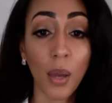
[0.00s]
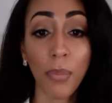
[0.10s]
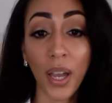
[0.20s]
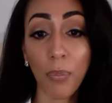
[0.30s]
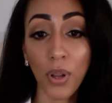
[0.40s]

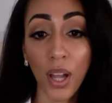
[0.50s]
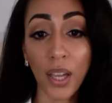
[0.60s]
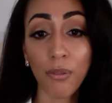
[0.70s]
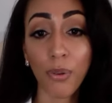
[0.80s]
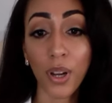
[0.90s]
by
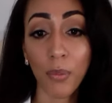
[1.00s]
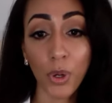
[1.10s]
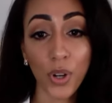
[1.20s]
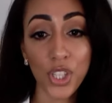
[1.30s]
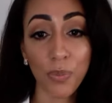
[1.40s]
applying for
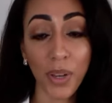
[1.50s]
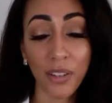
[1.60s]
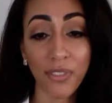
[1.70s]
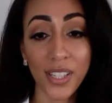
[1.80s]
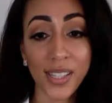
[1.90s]
immigration
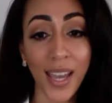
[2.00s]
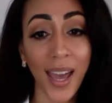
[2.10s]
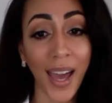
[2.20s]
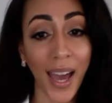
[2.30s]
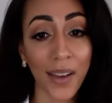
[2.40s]
benefits
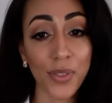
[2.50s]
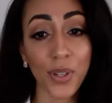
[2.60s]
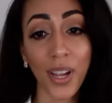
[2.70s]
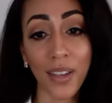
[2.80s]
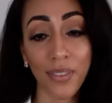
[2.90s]

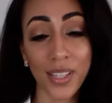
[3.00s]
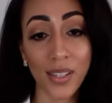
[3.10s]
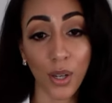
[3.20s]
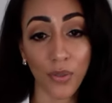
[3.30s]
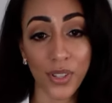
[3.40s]
after a
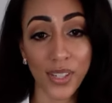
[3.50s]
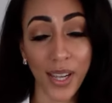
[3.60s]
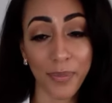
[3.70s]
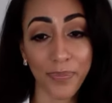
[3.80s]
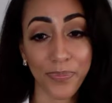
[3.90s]
visa overstay.